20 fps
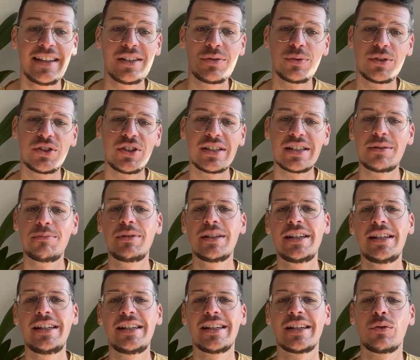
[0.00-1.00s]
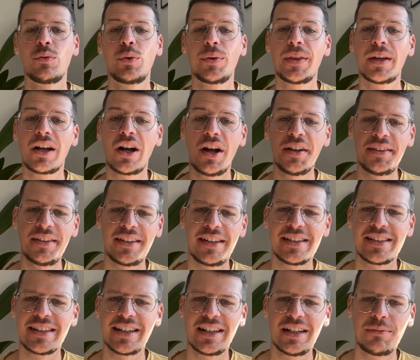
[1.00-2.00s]
this was just the beginning. With the
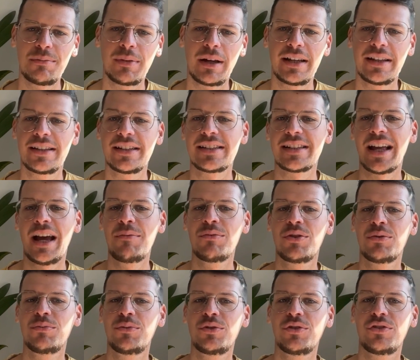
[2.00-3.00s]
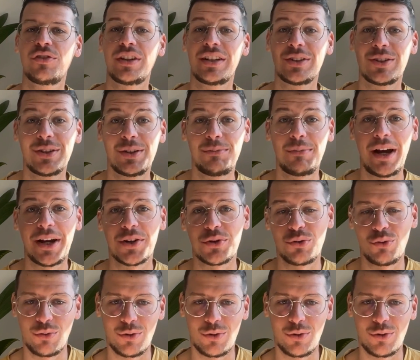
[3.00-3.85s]
continent set up, it is time to move into the micro